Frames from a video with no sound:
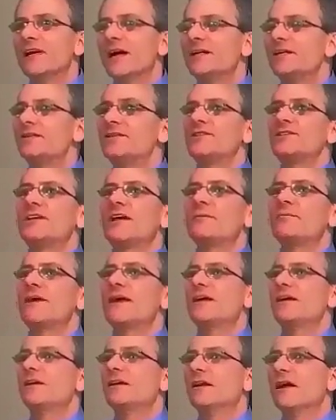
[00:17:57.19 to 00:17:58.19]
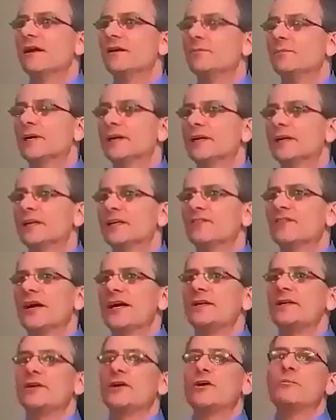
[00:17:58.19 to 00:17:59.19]
I didn't say making a lot of money.
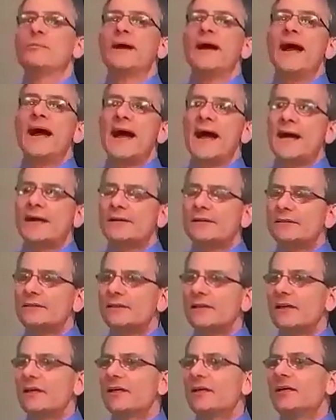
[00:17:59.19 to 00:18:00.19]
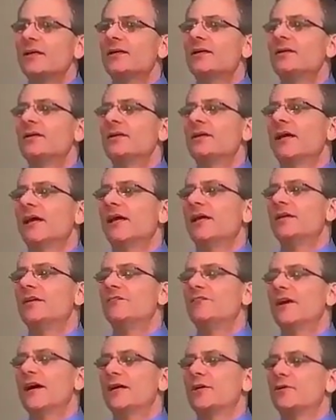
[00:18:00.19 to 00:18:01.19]
If I could go back,
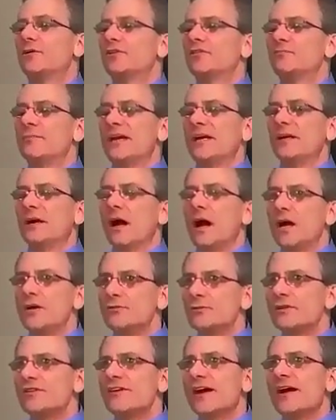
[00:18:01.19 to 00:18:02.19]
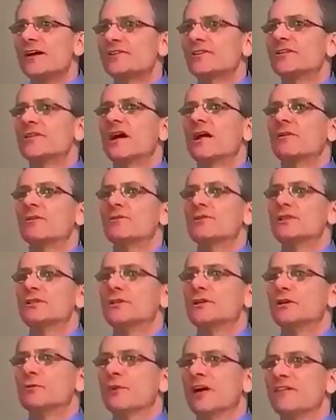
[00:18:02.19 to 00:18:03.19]
and if I could have made $100,000
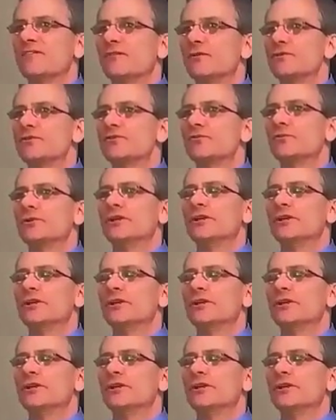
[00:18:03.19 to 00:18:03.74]
a year my first